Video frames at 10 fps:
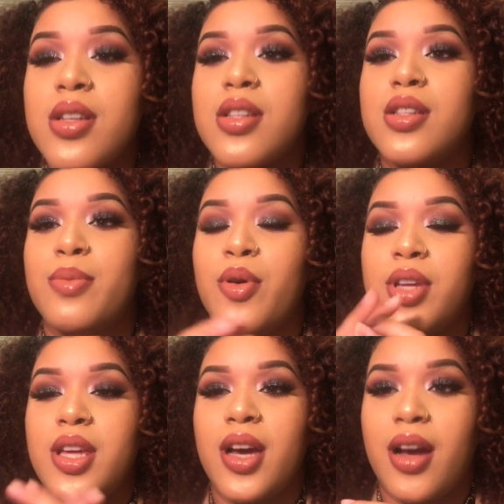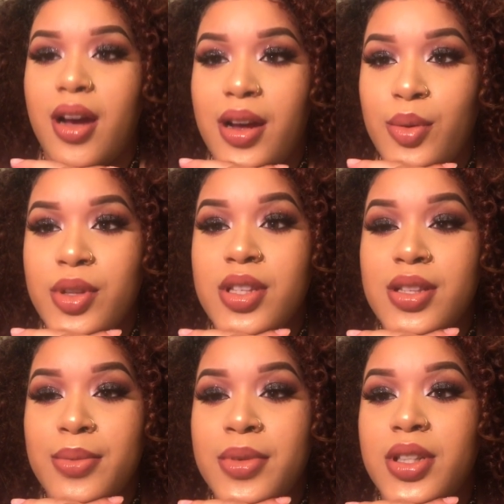smoky eye with
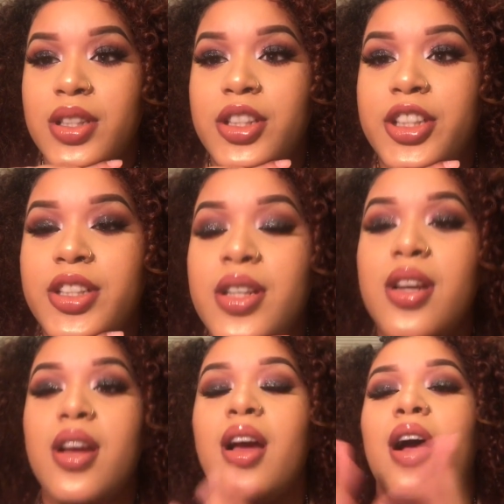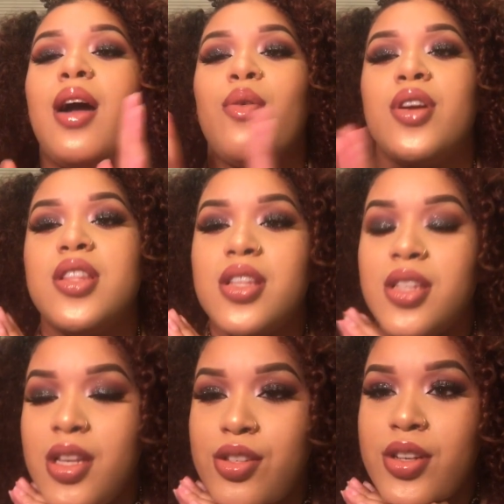some glitter. I wore this
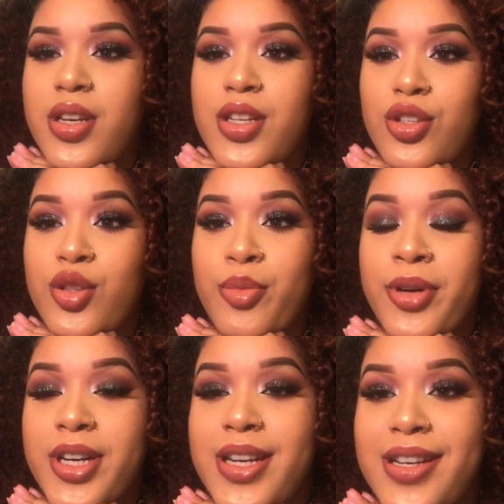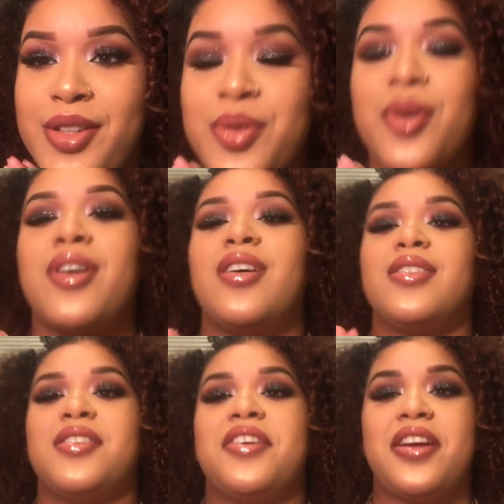yesterday to the Party Next Door
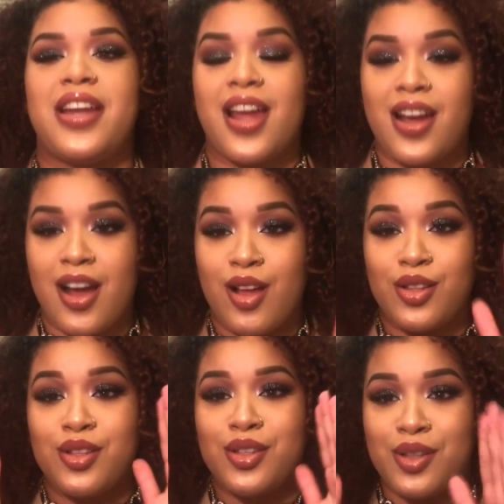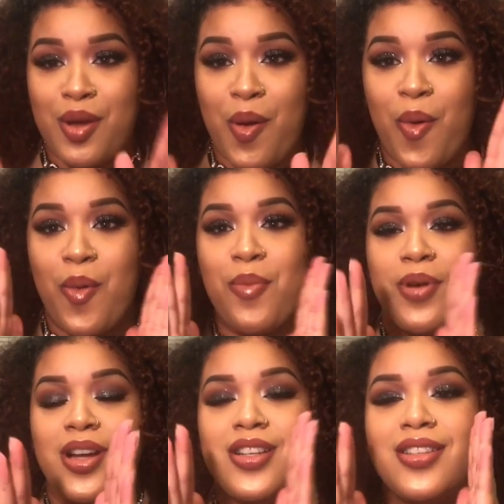concert and I got so
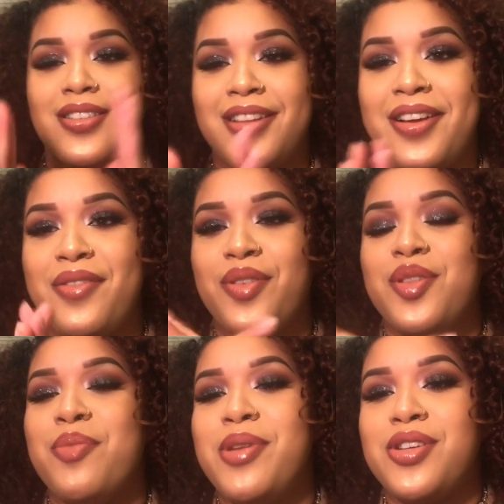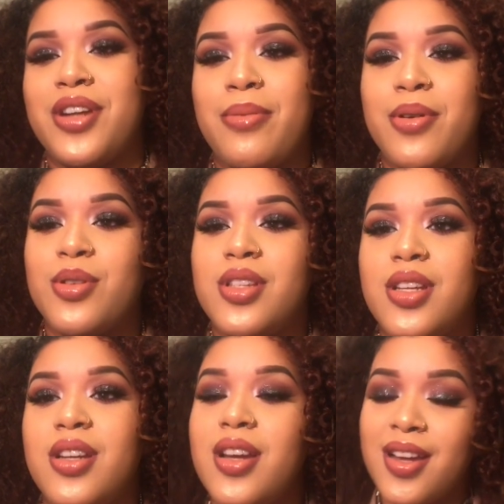much love on the picture I
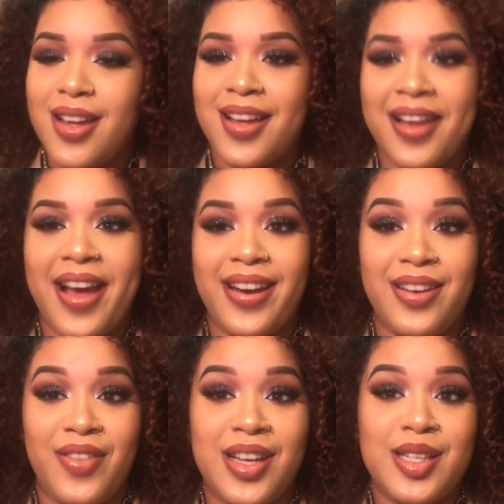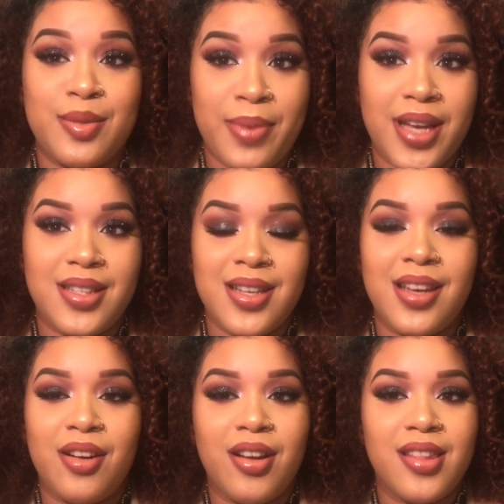posted. I didn't even expect to
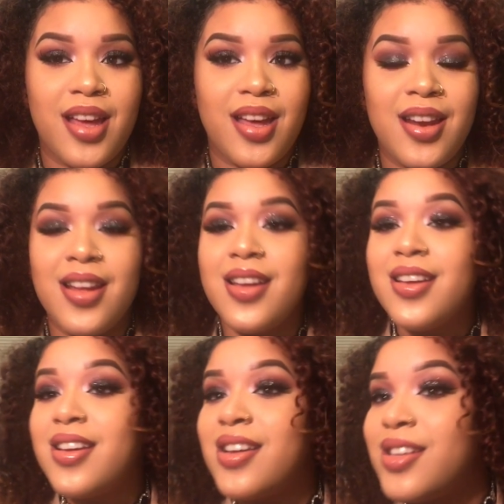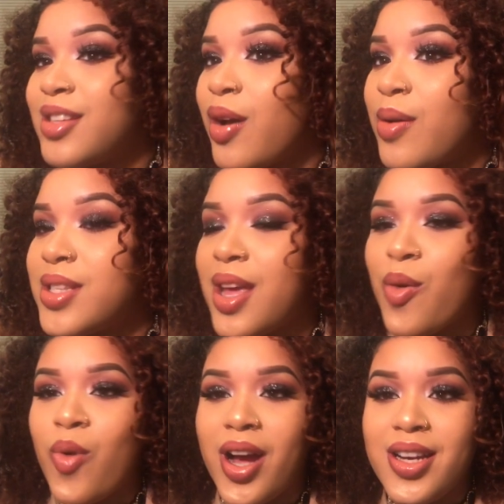get all that. So I was
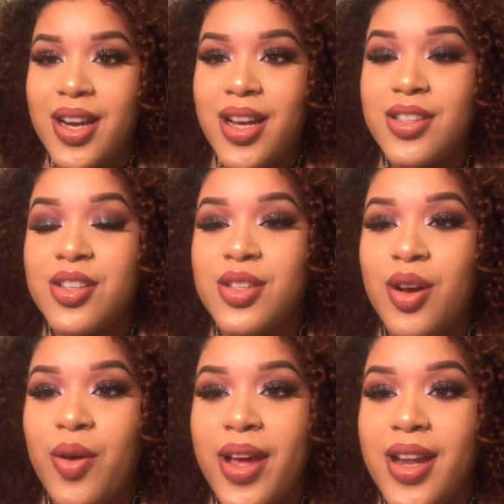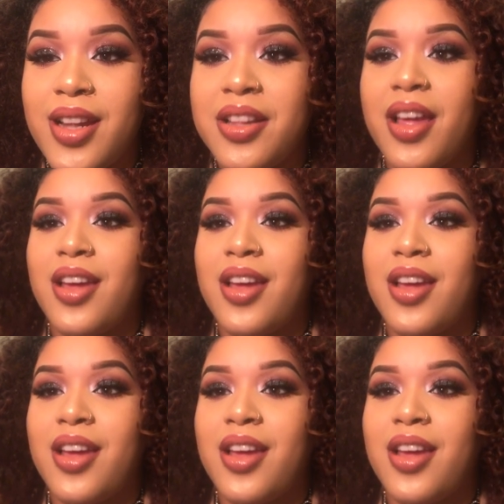like, why not just go ahead and